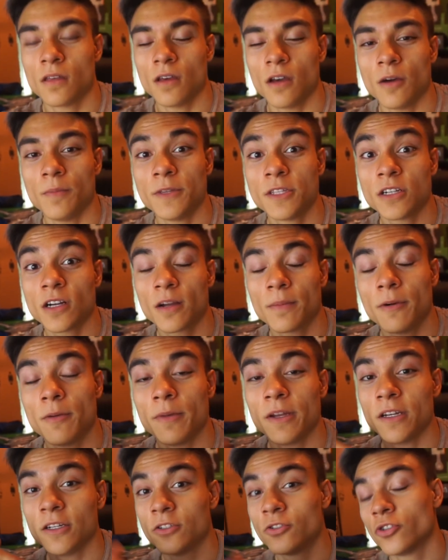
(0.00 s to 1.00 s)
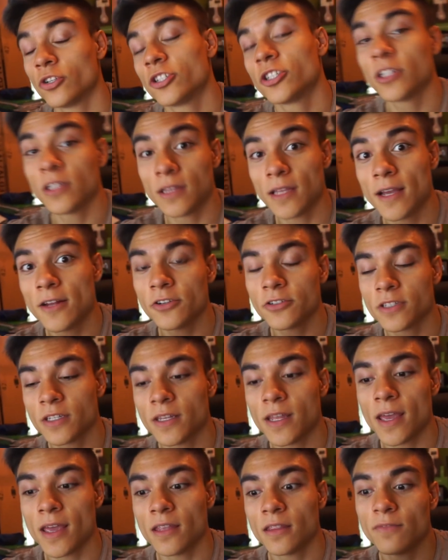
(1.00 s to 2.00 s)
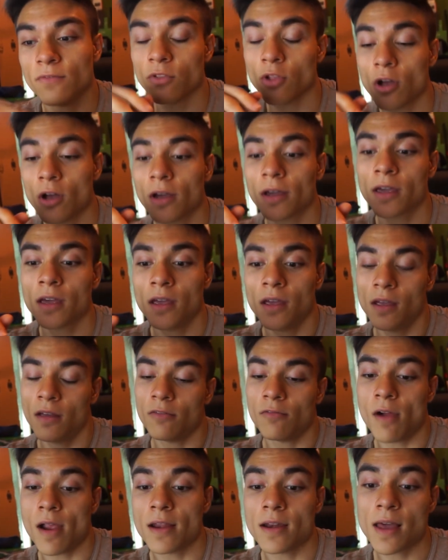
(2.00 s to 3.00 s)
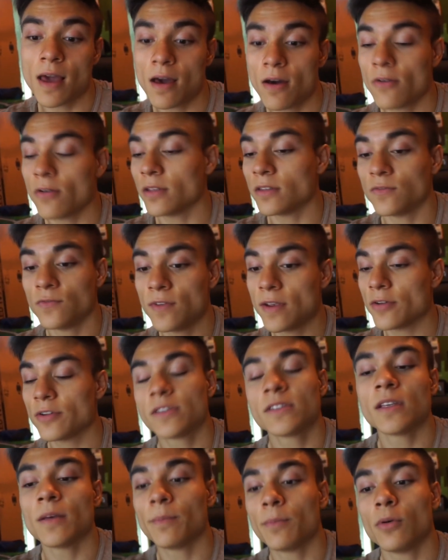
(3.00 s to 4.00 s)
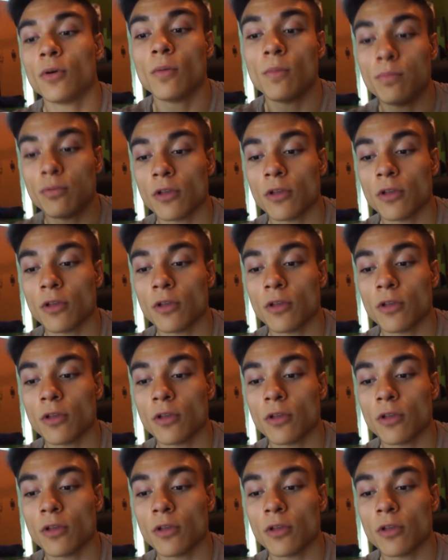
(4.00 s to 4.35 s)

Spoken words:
I'll be talking about my nutrition later today in the vlog. Right now, it's very simple.